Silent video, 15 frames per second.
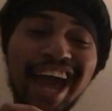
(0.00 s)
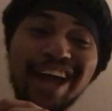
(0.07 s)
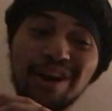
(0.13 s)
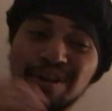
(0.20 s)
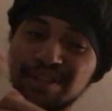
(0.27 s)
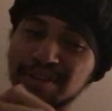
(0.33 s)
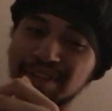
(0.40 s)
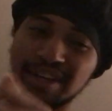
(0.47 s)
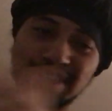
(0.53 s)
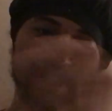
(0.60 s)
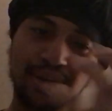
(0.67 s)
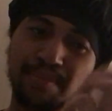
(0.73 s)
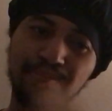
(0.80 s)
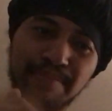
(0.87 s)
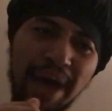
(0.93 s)
and also there's
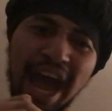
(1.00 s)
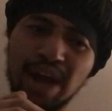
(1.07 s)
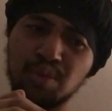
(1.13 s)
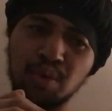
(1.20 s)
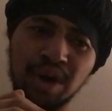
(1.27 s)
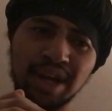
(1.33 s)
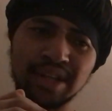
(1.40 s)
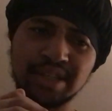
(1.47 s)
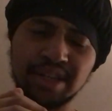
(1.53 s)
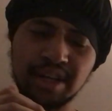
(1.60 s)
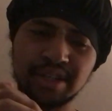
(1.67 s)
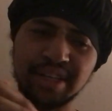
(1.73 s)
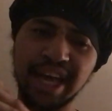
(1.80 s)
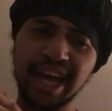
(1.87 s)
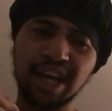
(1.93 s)
some bad ones.
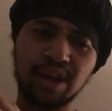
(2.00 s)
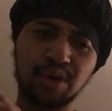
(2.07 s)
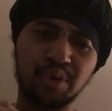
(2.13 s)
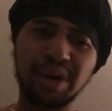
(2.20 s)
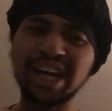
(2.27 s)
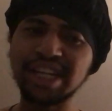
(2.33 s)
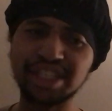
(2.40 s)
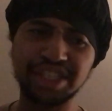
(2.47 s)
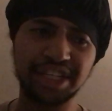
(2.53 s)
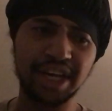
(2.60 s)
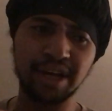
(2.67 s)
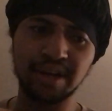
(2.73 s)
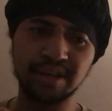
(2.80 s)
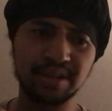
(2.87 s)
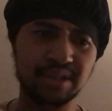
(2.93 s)
There's like green
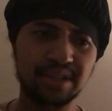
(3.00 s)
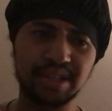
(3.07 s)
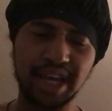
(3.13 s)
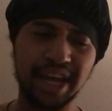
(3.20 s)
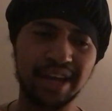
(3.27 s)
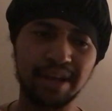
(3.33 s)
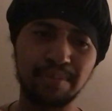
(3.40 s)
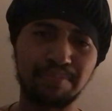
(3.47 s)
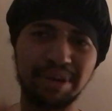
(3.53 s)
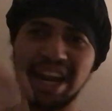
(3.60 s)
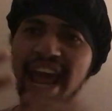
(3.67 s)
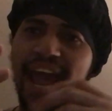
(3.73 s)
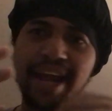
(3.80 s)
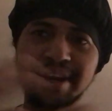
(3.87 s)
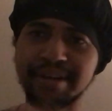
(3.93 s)
shells and
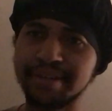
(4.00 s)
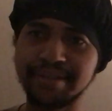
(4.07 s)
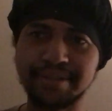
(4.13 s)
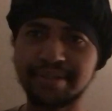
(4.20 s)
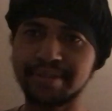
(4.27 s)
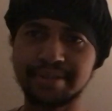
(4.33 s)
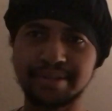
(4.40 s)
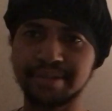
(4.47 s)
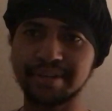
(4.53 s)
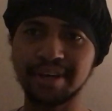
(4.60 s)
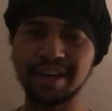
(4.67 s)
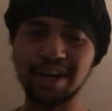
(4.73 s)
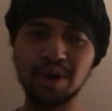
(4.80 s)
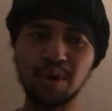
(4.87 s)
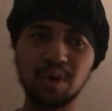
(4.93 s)
bananas.
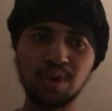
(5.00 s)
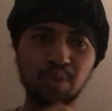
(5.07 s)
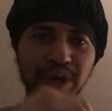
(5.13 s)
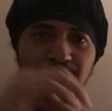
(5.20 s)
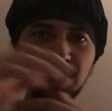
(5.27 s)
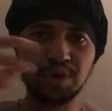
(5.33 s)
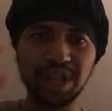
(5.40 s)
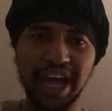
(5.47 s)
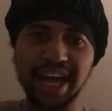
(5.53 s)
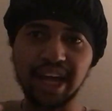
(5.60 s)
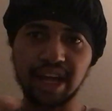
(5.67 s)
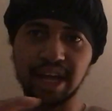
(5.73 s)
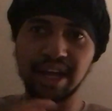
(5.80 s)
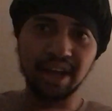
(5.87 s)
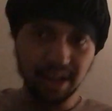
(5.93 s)
When you
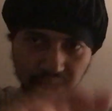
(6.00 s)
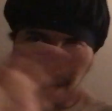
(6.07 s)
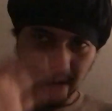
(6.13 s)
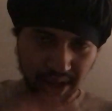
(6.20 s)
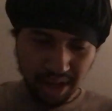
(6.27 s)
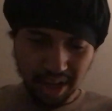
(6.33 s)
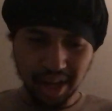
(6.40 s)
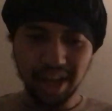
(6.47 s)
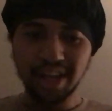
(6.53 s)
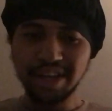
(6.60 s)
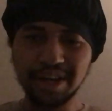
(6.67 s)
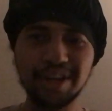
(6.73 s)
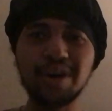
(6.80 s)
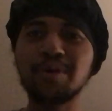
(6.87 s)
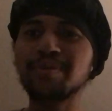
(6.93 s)
like,
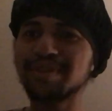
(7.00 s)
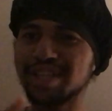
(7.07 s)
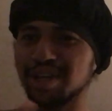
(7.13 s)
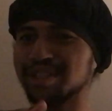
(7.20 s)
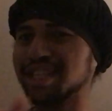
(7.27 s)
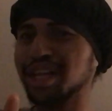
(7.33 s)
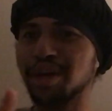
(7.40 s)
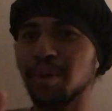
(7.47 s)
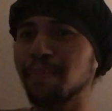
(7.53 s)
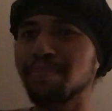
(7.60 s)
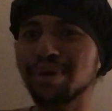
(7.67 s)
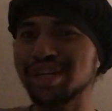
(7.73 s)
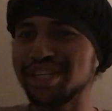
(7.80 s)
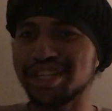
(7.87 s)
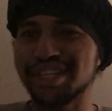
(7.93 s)
you know, there's little
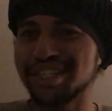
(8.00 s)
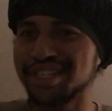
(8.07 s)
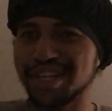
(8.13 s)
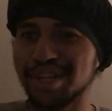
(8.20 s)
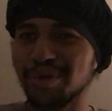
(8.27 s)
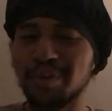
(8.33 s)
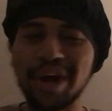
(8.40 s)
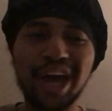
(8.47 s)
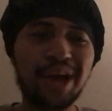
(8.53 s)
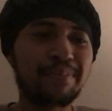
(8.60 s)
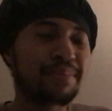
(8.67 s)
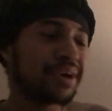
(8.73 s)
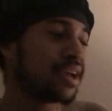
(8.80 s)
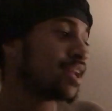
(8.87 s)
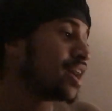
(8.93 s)
bushes in the way.
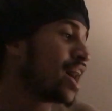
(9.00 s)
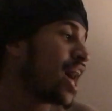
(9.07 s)
But